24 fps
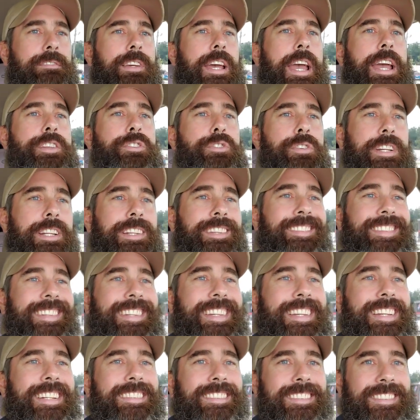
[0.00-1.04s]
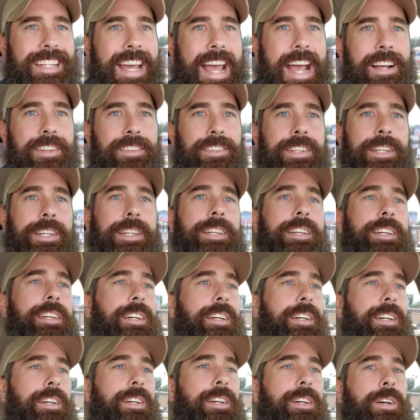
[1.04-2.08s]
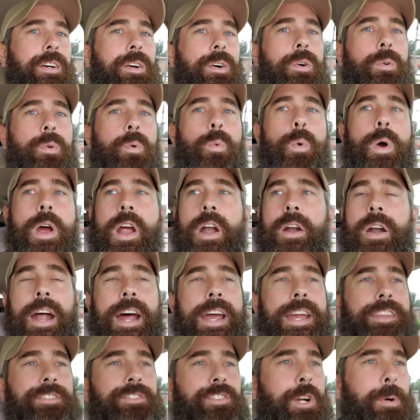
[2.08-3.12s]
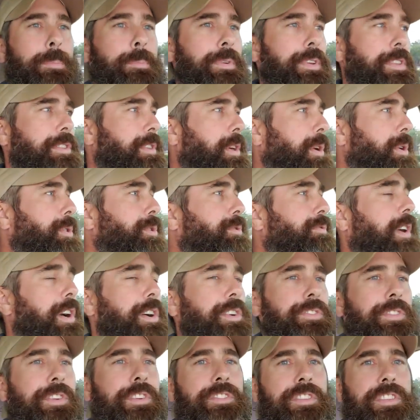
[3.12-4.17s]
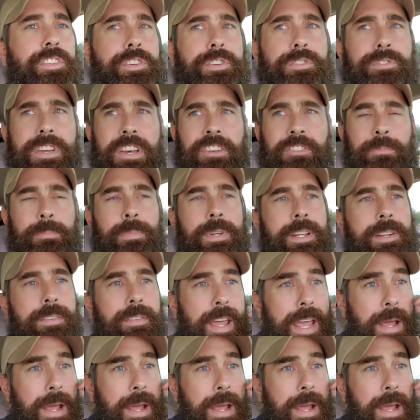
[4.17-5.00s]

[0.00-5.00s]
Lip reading: And you can see exactly where I interpret those verses in the New Testament